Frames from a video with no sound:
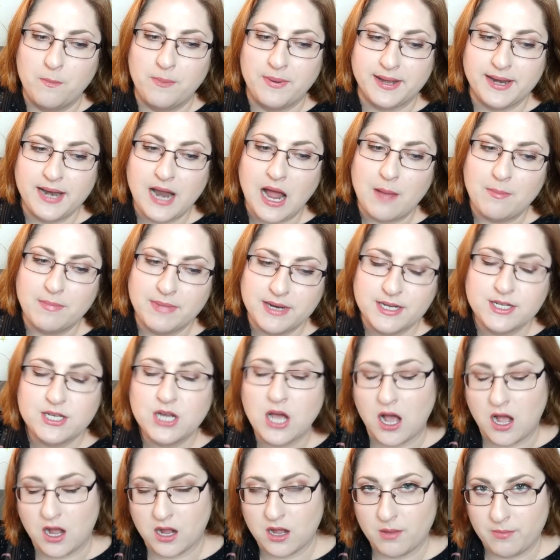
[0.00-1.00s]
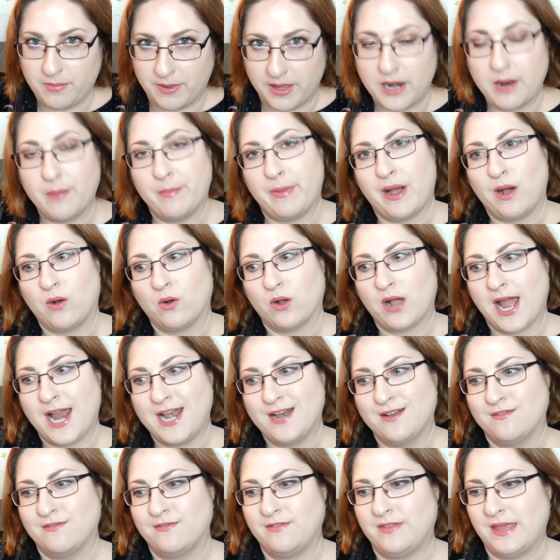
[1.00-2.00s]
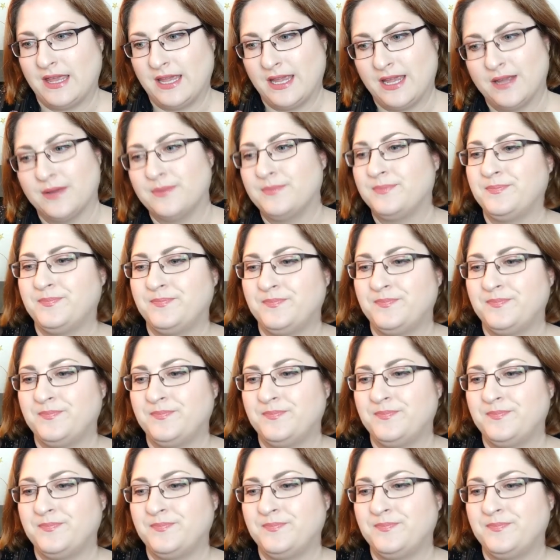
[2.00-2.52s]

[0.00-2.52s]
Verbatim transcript: But I'm going to talk a bit about kind of the,